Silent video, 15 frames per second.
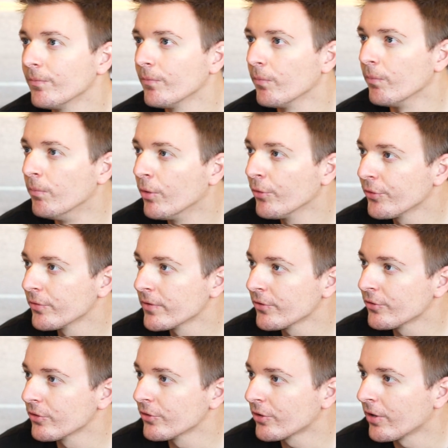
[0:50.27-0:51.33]
Most of
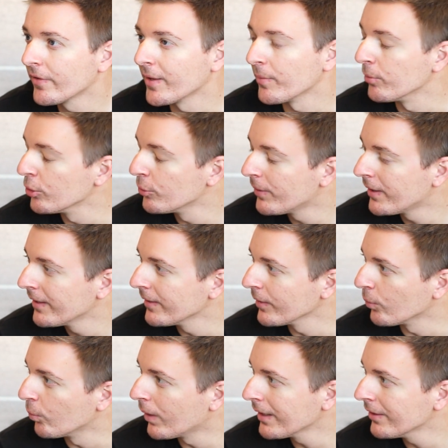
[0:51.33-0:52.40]
us just call that blow-by.
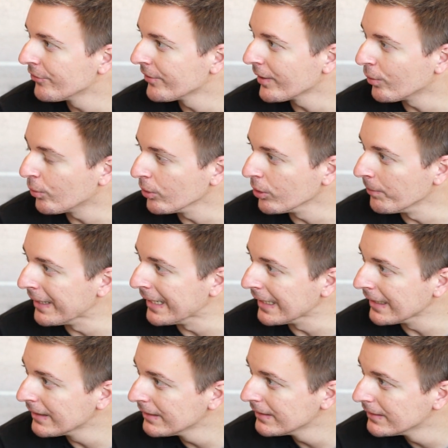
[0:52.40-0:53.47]
Like, why is that oil
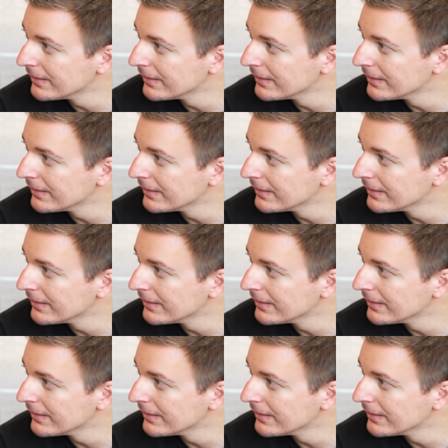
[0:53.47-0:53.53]
bad?